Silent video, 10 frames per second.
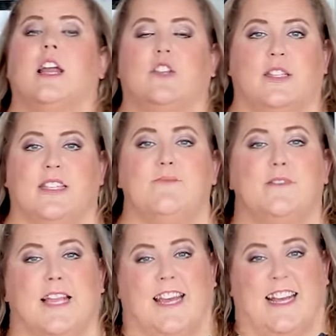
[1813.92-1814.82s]
It just
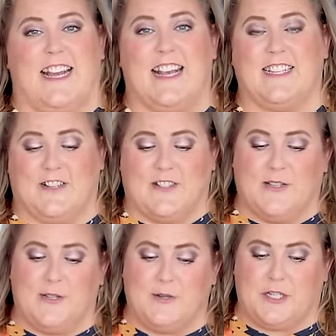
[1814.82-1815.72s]
seems like an easier
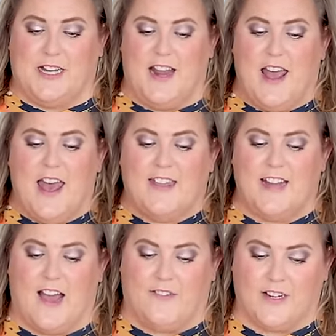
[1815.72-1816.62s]
solution than
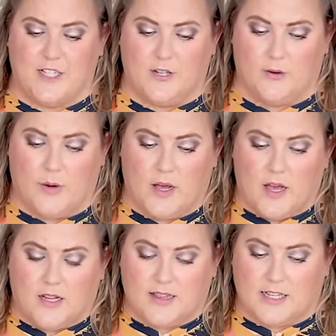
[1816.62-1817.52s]
having to,
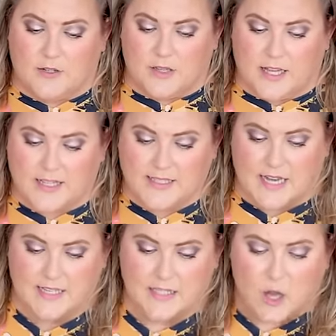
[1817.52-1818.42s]
literally it
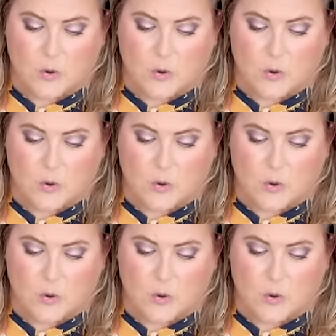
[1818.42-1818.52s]
says,